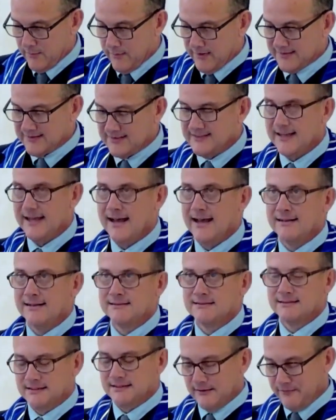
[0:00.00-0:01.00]
when sad
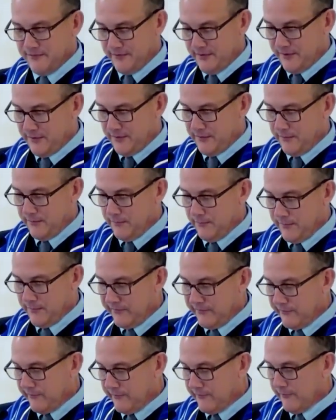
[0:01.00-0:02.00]
Stefano
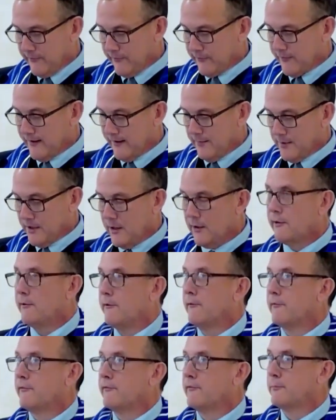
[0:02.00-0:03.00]
wishes his friend
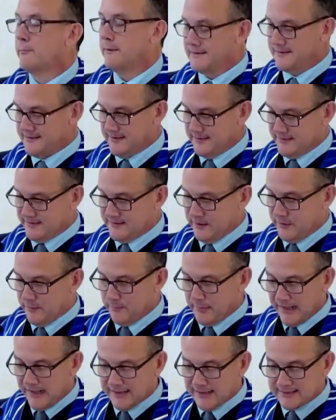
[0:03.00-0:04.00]
Marcos wasn't so
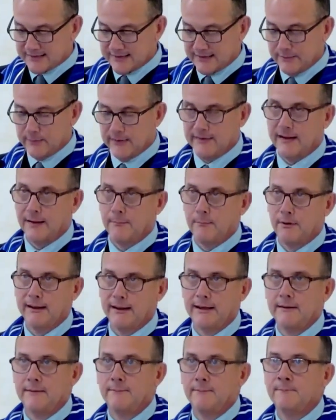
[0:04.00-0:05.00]
bossy when they
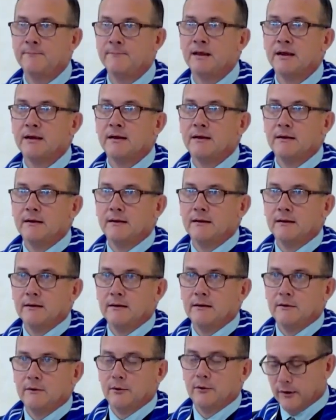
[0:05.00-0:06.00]
played.
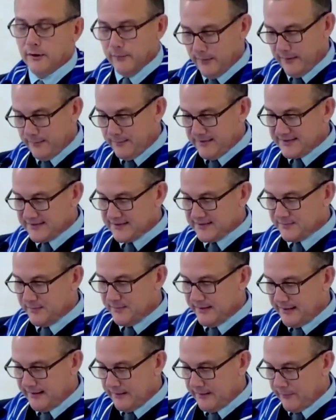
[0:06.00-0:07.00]
Or when Mrs.
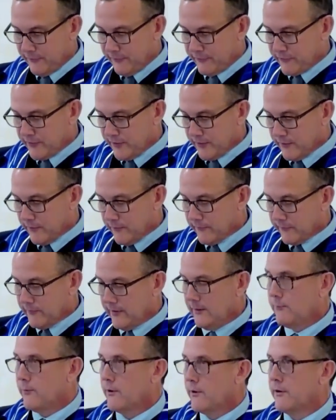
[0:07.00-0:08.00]
Patel struggles
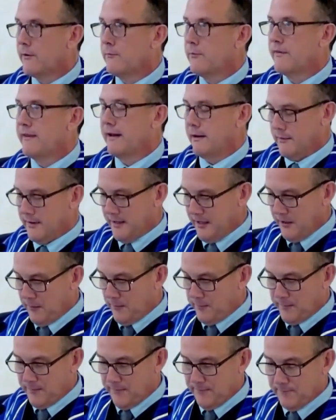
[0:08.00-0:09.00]
at work without
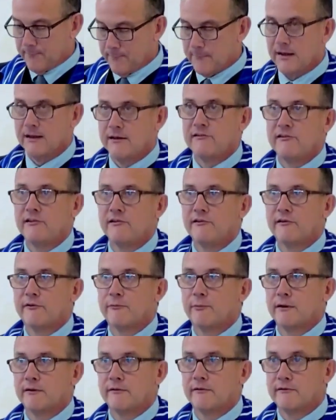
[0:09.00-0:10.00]
help and she
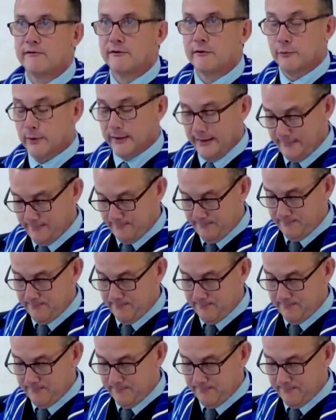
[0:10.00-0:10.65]
just wants to quit.